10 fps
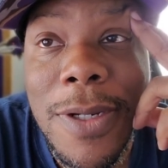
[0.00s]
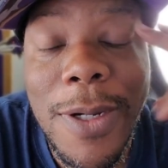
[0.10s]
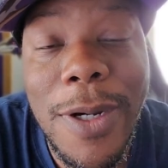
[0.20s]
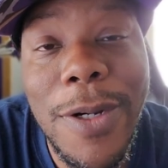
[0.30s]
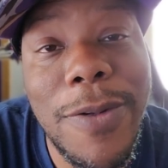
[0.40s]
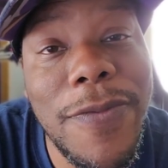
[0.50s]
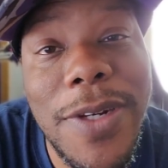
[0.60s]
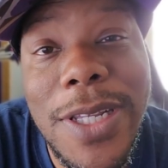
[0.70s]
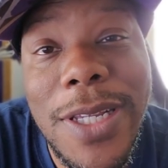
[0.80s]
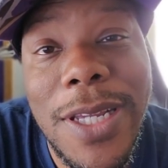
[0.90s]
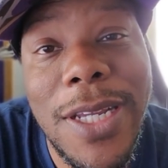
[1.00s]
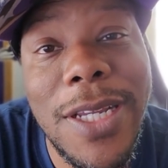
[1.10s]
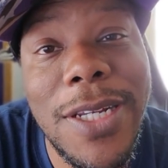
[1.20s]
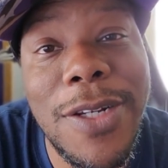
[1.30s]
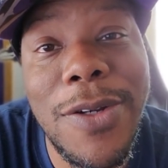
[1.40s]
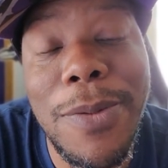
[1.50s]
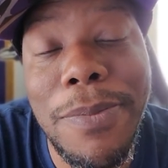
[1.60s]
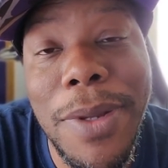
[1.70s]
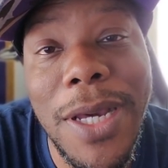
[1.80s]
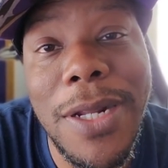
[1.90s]
hopefully he can do
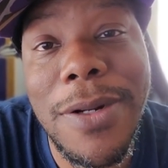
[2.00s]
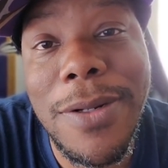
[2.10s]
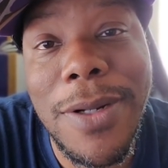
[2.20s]
better.